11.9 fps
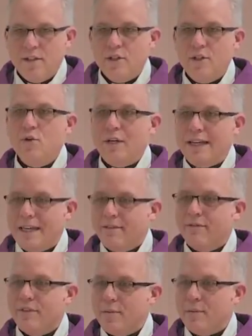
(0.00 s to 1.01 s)
You
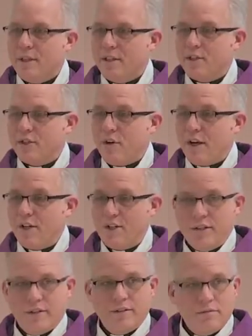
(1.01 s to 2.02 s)
give them an
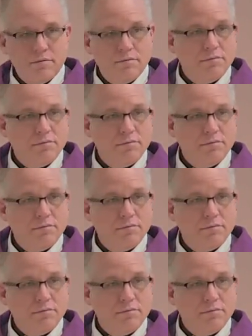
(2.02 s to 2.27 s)
instruction